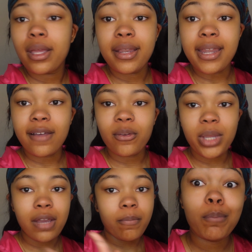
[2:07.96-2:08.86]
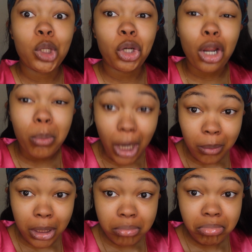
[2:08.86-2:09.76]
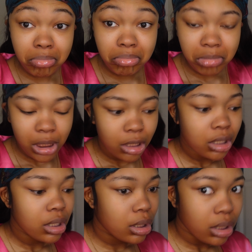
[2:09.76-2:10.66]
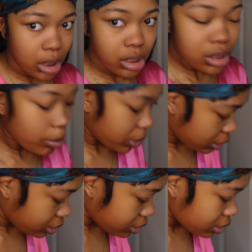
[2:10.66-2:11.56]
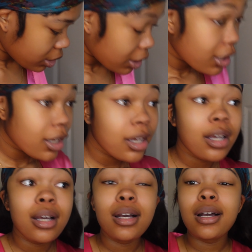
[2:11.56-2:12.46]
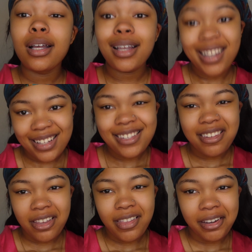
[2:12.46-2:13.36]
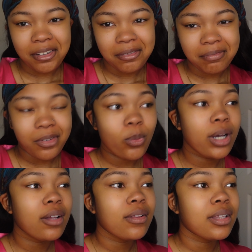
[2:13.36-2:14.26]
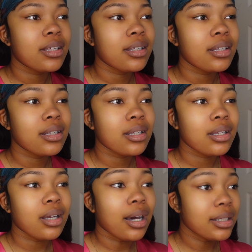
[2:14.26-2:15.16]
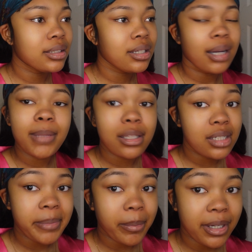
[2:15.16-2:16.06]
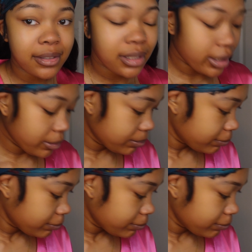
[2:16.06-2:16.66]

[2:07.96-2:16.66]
Now that we have put on our primer, next is concealer. Well, honestly, I'm not touching my brows today.